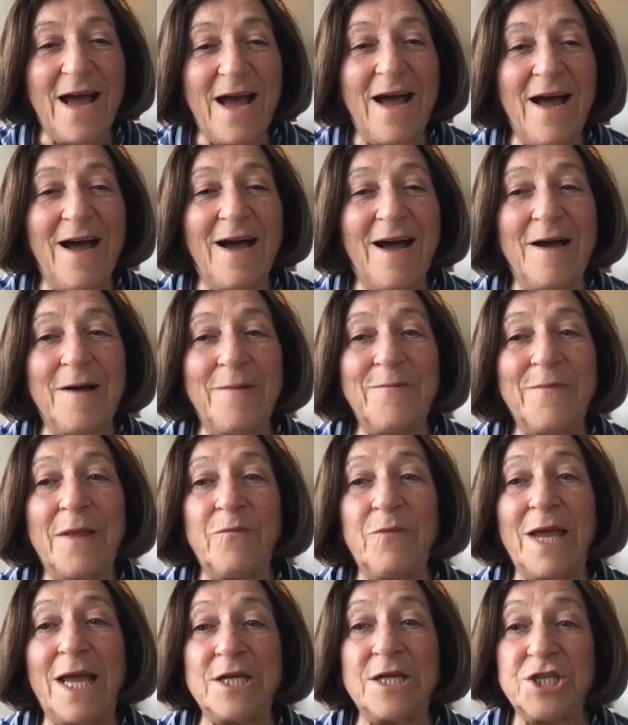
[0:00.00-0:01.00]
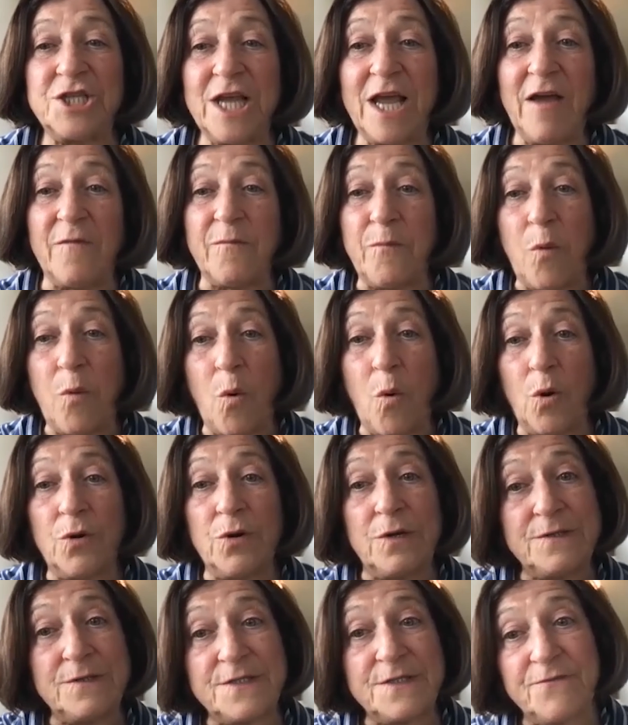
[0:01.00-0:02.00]
And we actually have
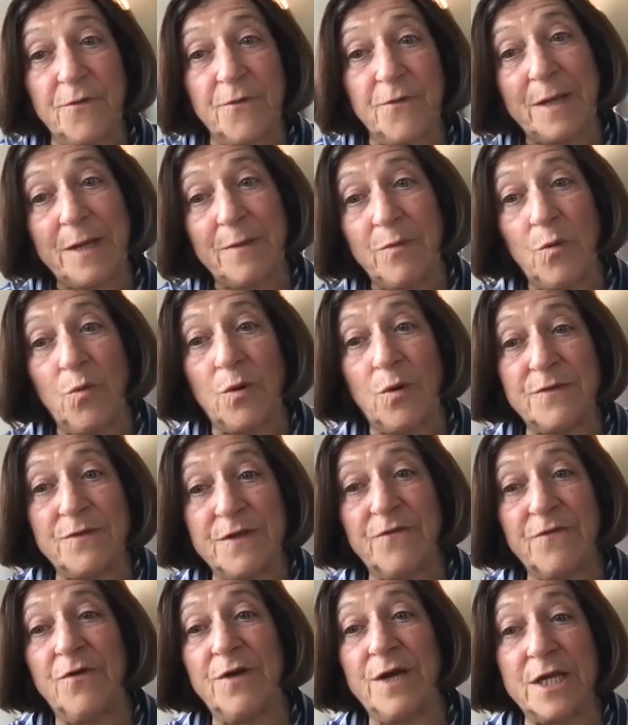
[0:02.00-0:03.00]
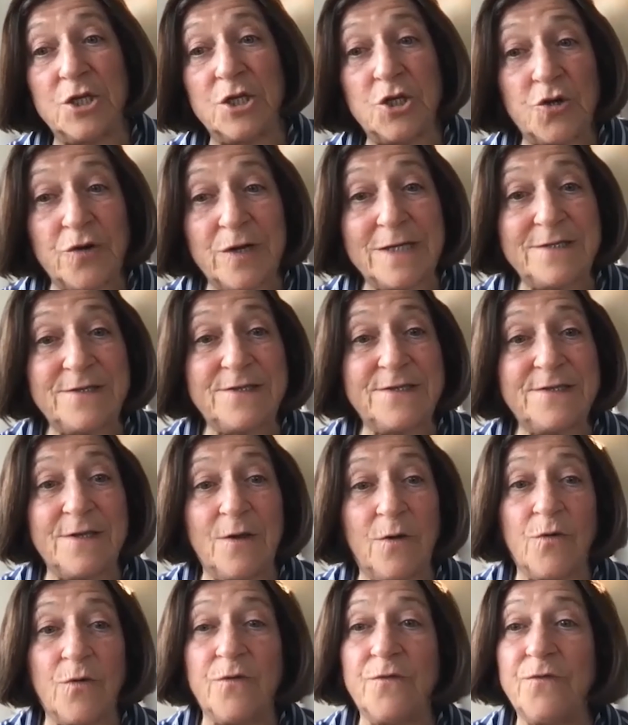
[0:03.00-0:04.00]
portals for people with different interests.
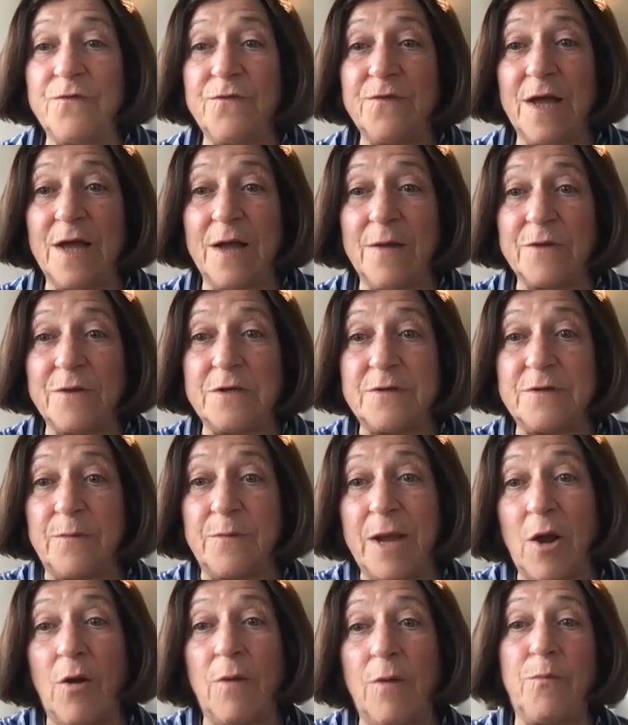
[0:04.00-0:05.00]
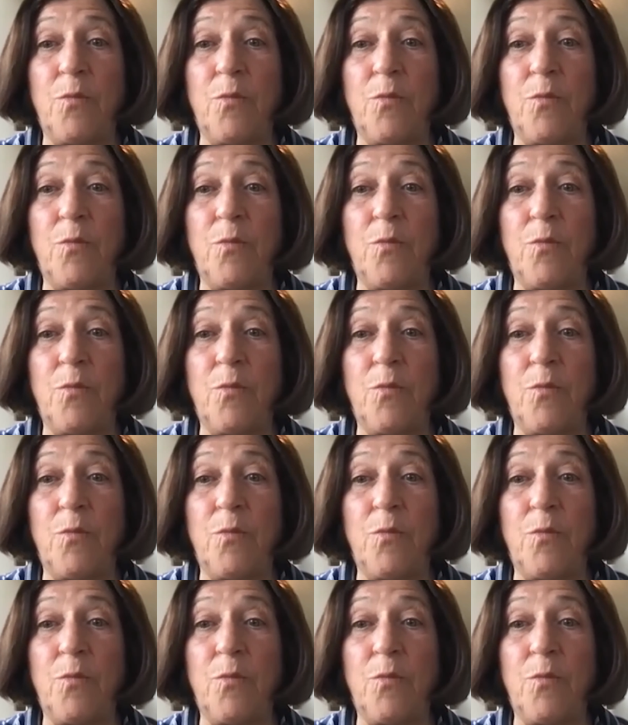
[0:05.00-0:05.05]
So there's a parent